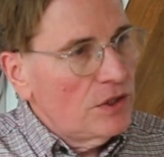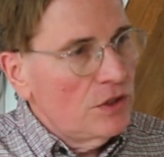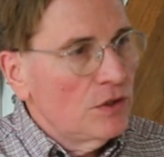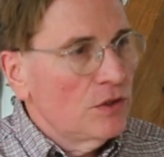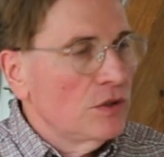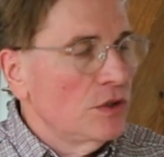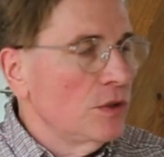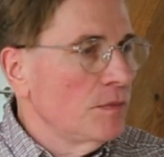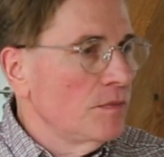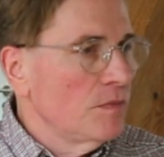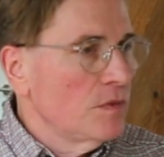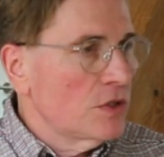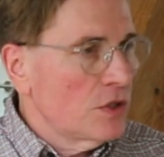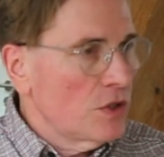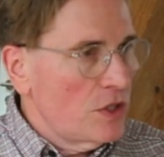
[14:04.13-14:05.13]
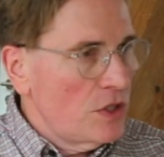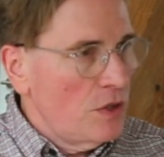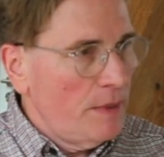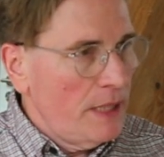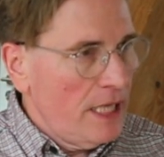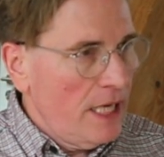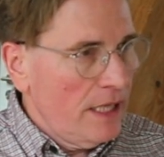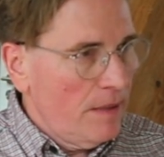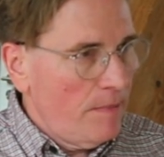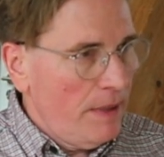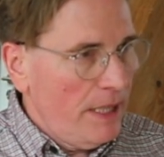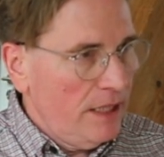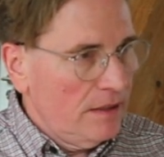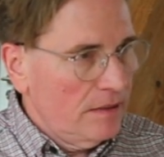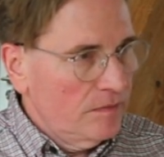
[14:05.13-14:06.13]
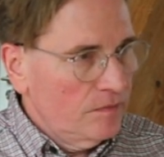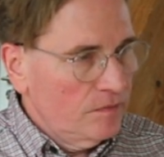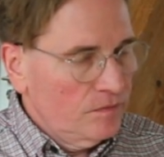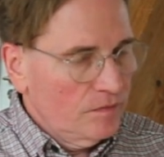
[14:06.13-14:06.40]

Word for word: to the, U, U, to the UBI debate